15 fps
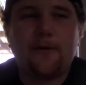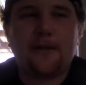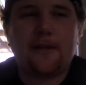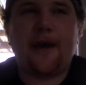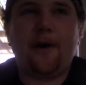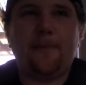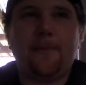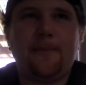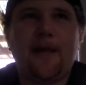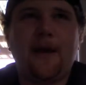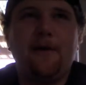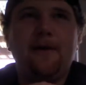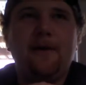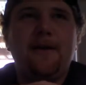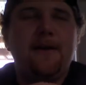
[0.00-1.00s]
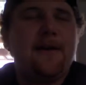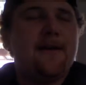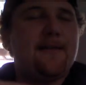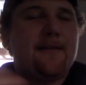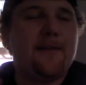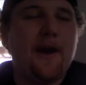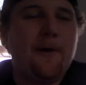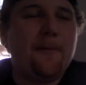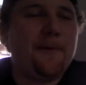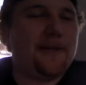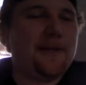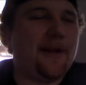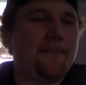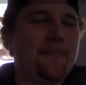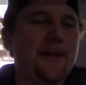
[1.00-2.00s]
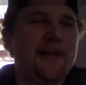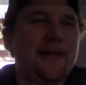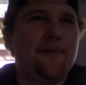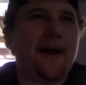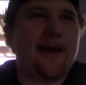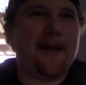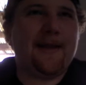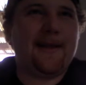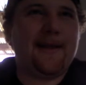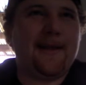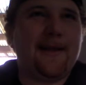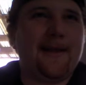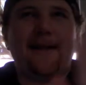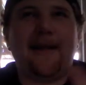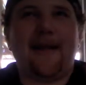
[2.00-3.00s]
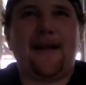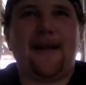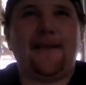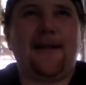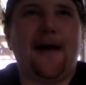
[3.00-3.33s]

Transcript: going to help him now. So they open it up anyway. And